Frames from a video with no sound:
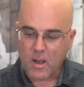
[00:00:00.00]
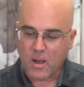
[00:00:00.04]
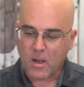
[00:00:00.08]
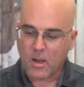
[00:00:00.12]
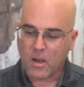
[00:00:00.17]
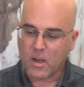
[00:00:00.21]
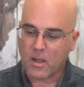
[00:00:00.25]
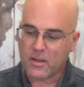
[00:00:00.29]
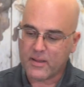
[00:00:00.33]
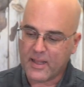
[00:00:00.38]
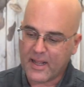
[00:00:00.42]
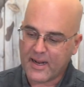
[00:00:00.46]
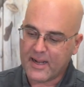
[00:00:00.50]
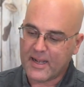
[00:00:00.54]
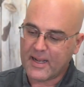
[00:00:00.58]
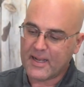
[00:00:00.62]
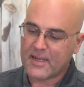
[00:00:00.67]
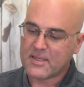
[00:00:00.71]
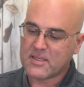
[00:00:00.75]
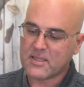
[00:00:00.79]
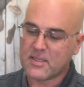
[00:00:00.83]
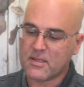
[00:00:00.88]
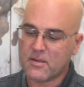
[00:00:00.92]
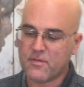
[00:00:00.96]
uh, that
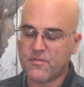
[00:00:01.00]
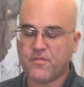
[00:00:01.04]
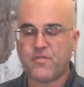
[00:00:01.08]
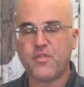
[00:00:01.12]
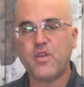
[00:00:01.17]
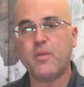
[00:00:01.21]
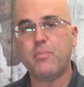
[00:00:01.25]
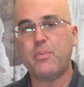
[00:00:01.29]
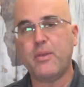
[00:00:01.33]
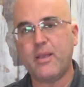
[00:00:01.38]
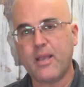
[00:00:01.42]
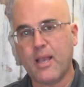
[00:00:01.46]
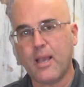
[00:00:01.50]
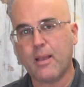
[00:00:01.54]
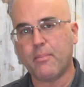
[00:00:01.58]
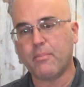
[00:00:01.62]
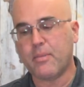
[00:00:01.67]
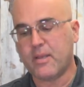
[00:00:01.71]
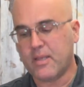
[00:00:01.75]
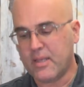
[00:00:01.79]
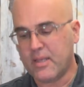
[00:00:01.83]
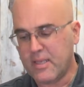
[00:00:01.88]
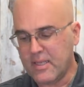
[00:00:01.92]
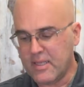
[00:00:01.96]
has a V B M